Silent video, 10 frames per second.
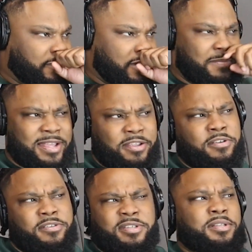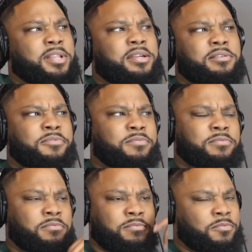I'm like, you know, is there Lana
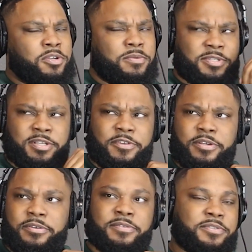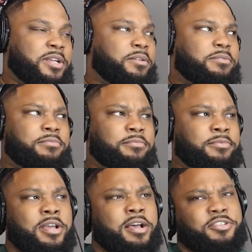Williams live here? They're yeah. like,
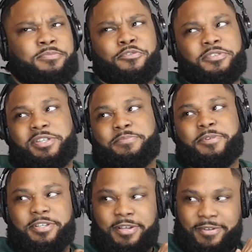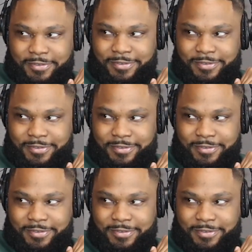nah, she moved six months ago.